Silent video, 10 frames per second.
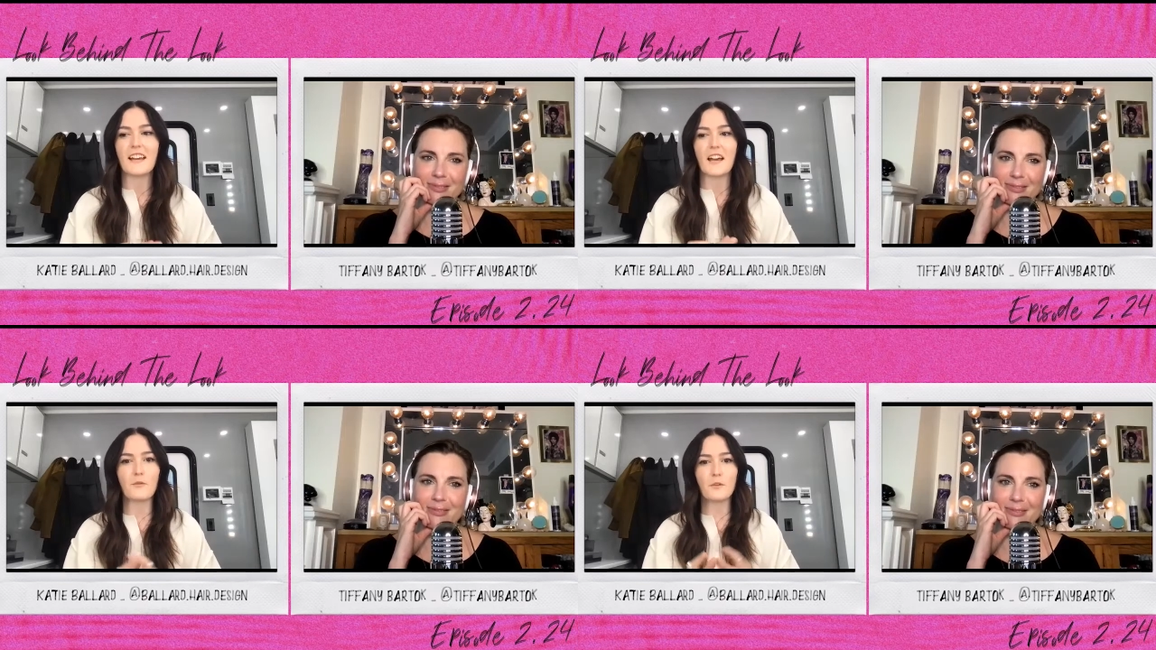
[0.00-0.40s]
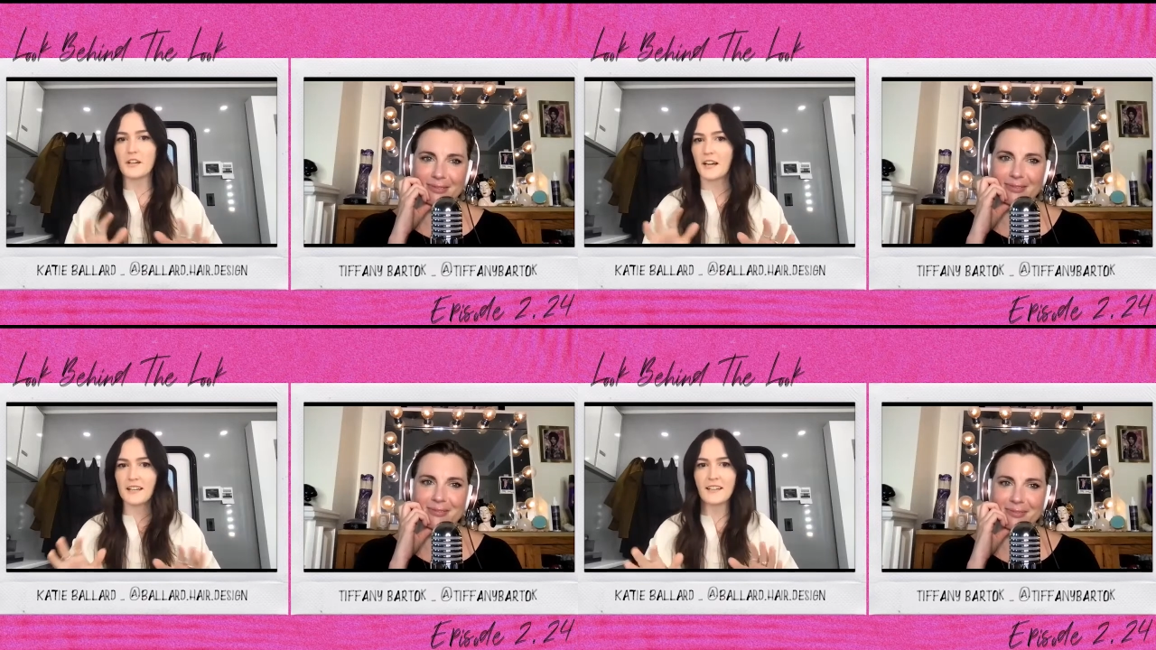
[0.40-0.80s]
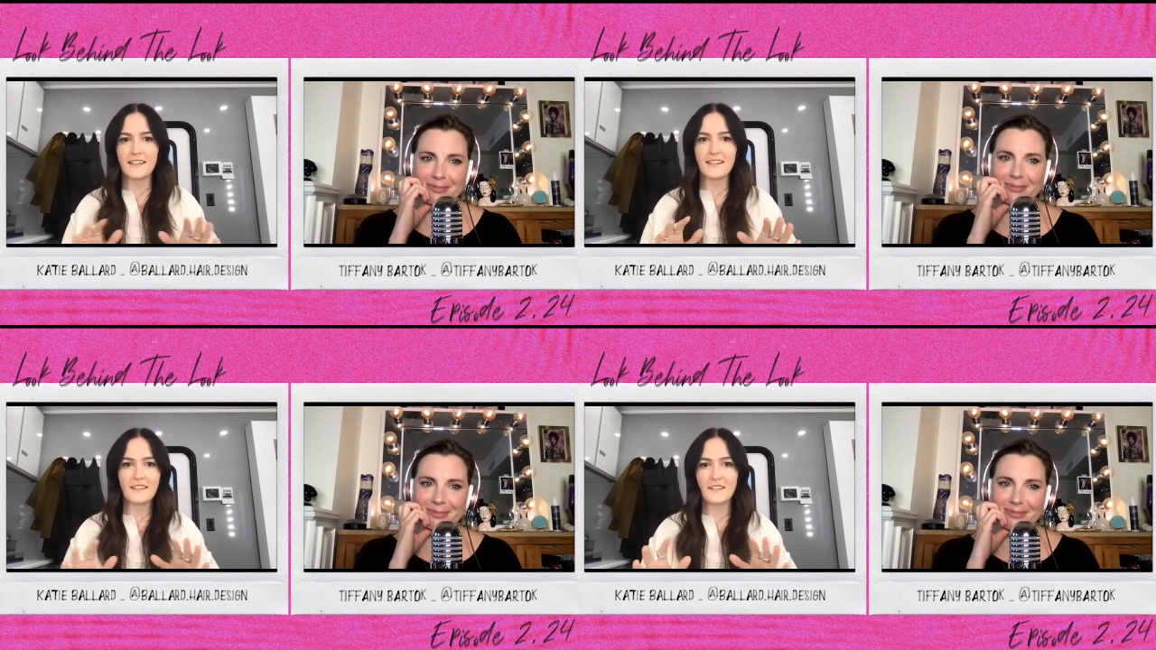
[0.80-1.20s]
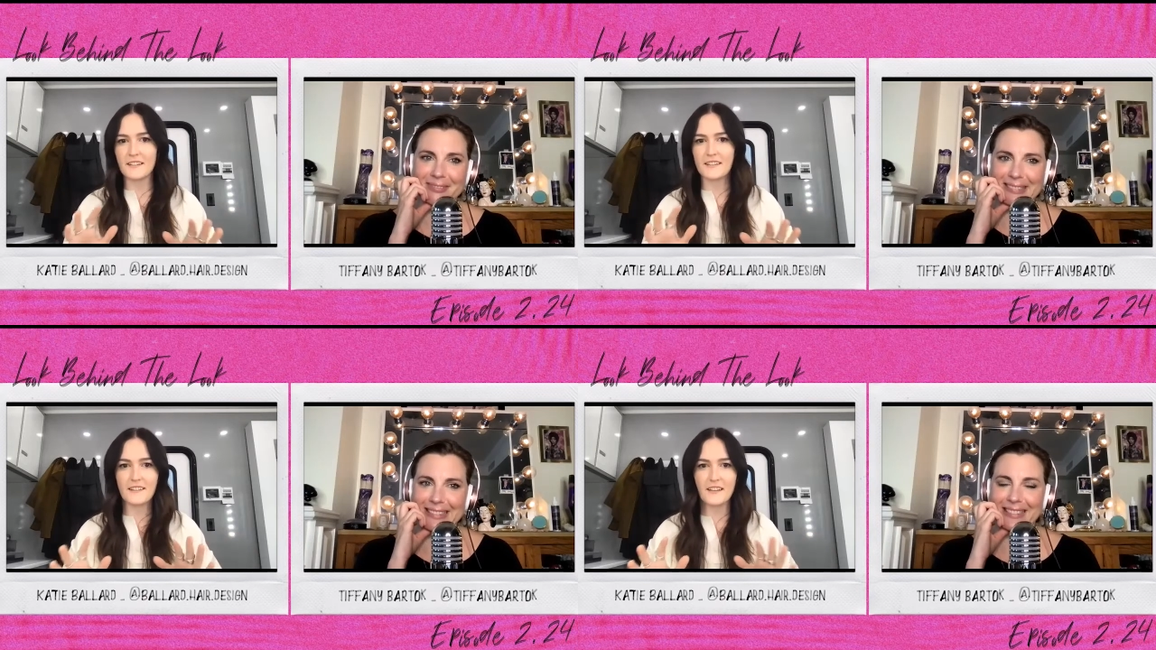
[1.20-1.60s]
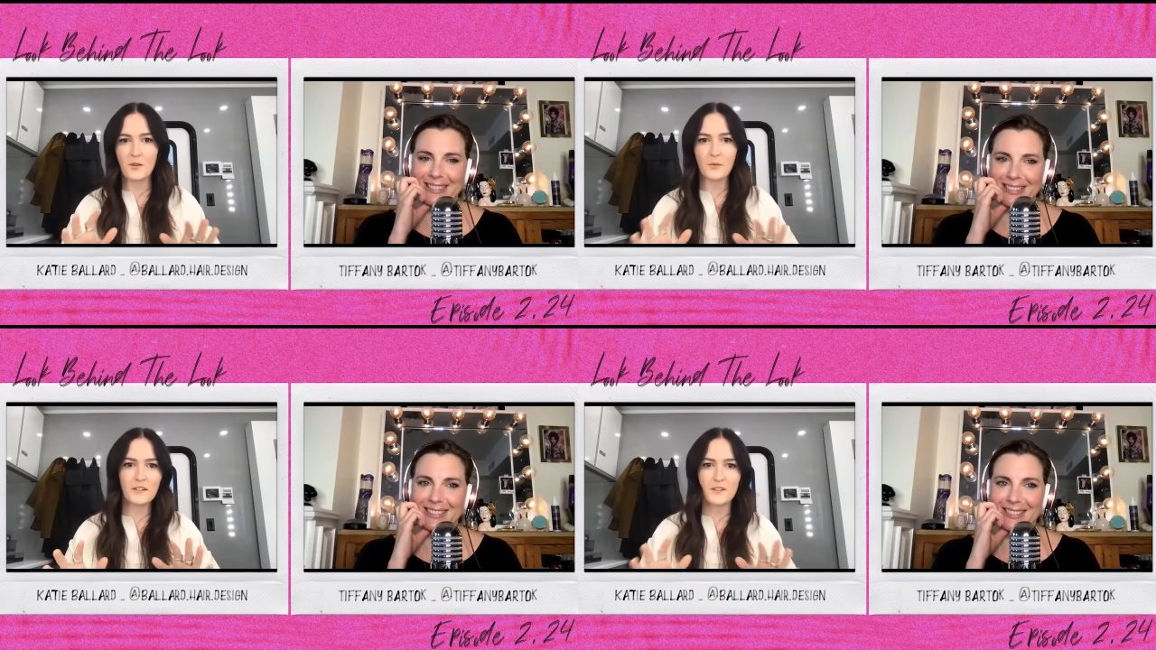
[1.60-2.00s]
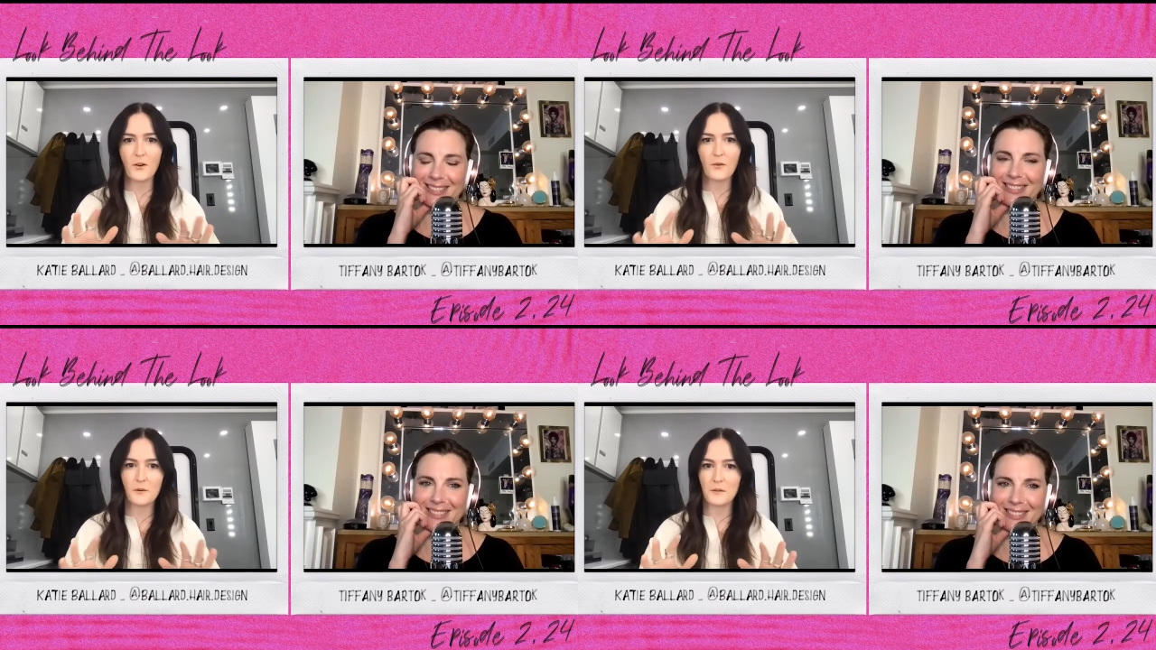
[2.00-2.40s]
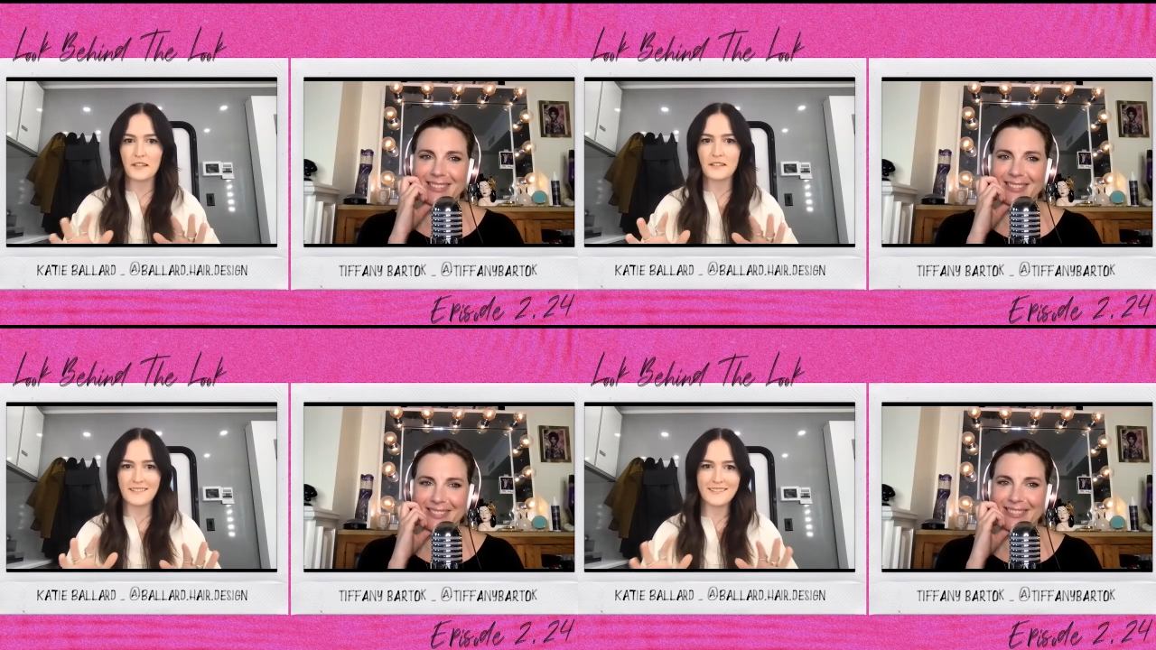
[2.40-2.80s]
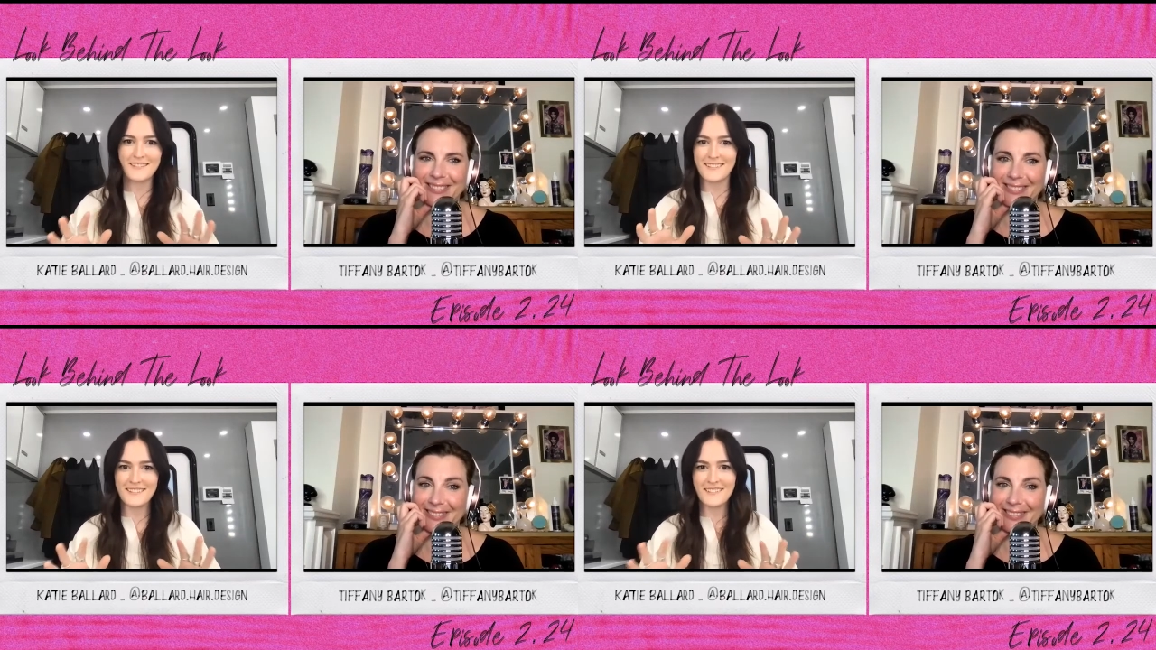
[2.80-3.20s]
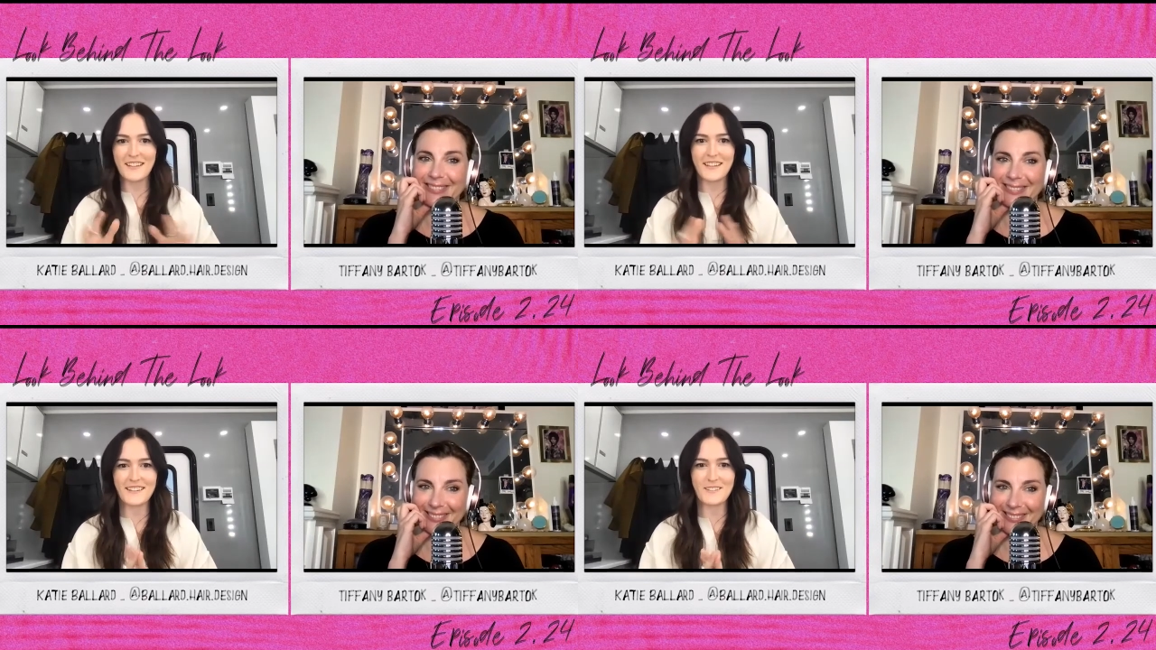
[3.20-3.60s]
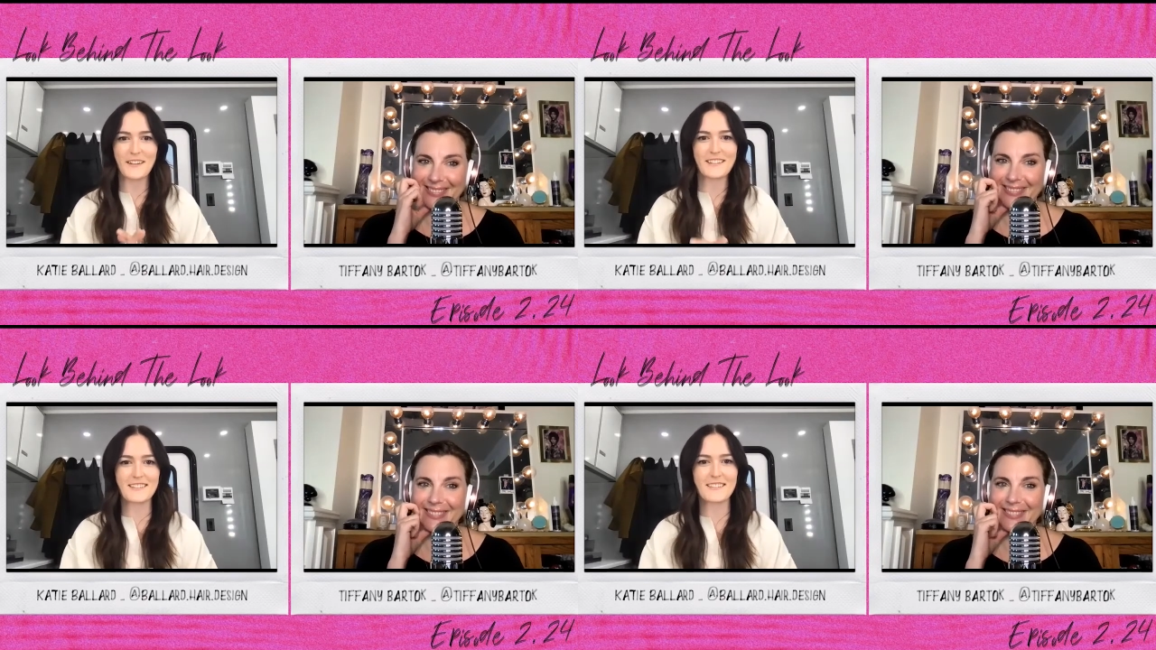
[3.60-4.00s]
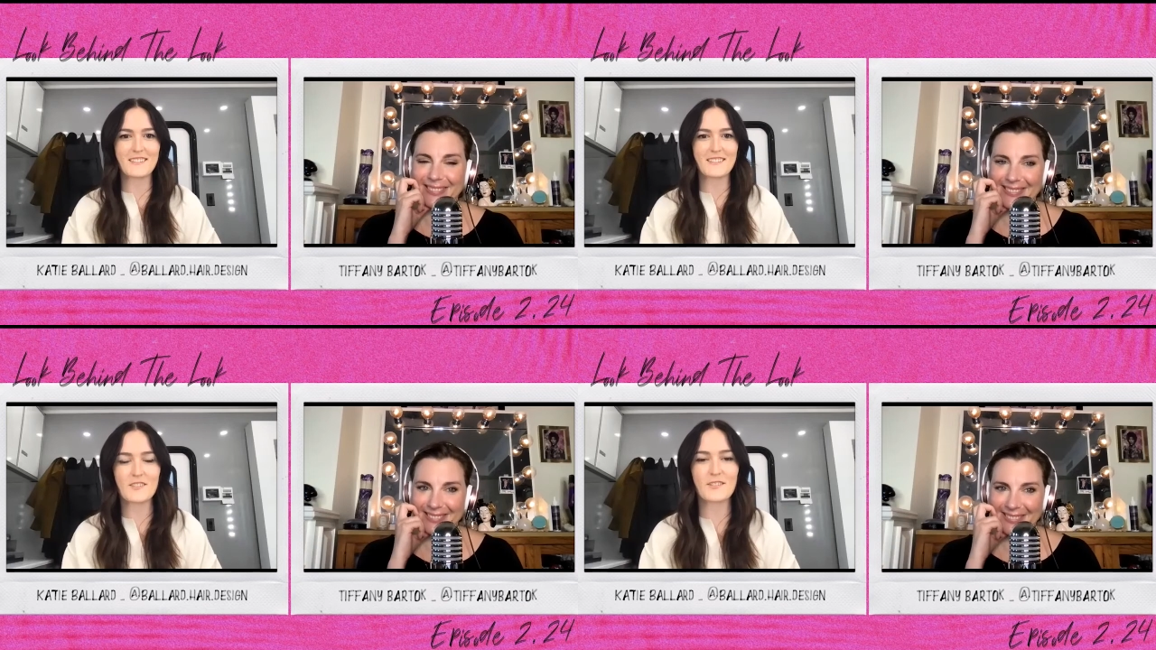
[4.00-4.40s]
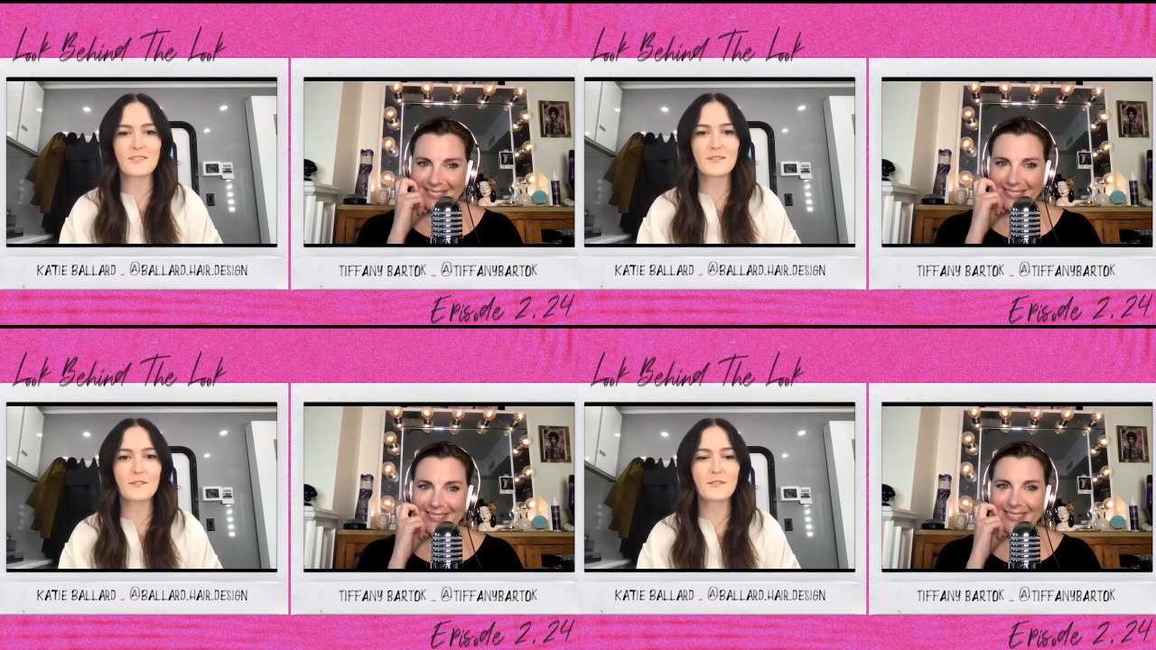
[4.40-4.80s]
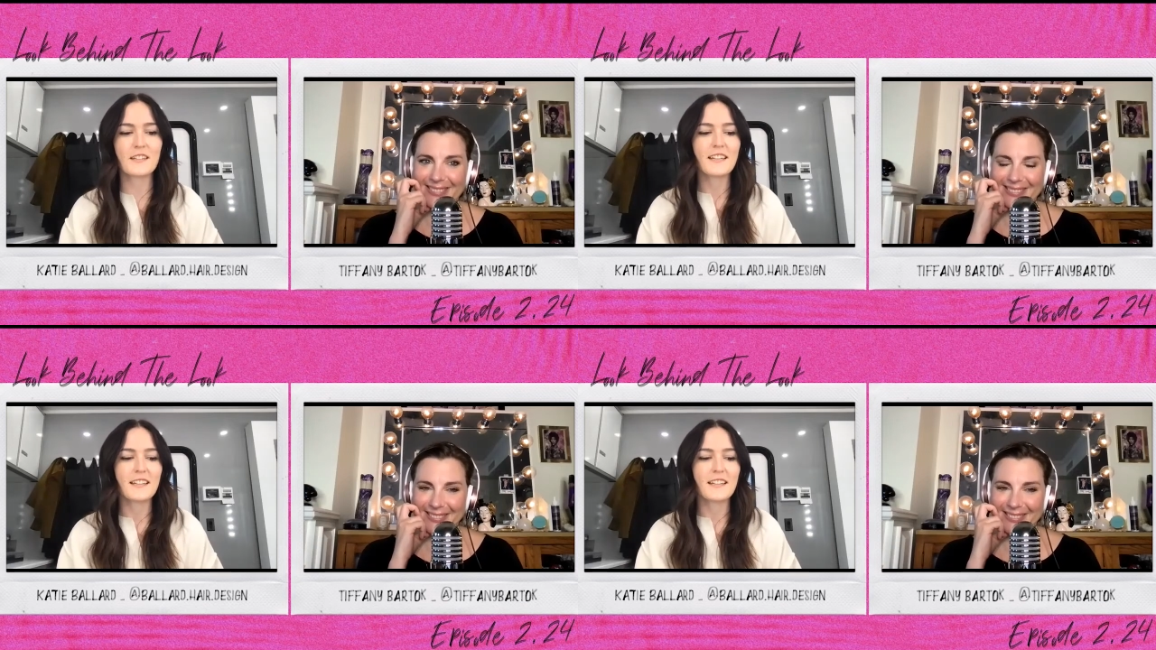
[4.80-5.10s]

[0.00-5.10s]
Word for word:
Speaker 1: And we're kind of getting into, into that window where we're like, oh, we got to make a decision soon.